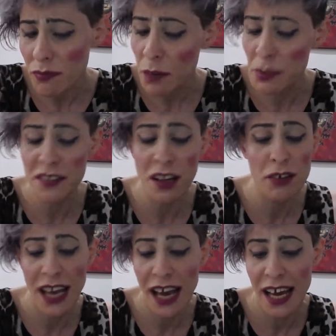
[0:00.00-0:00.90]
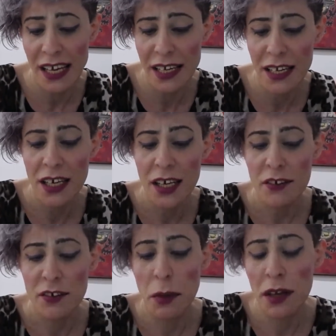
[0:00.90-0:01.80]
But it's okay
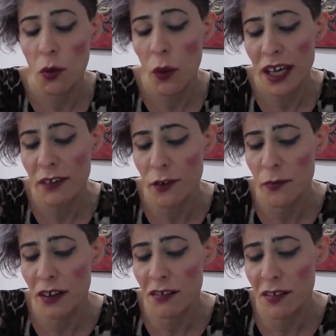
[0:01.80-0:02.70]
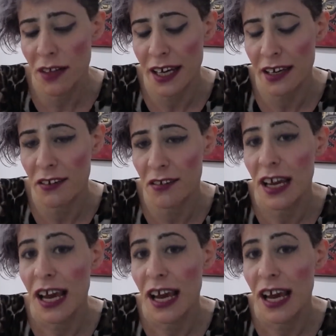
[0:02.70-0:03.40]
to pull away from those things,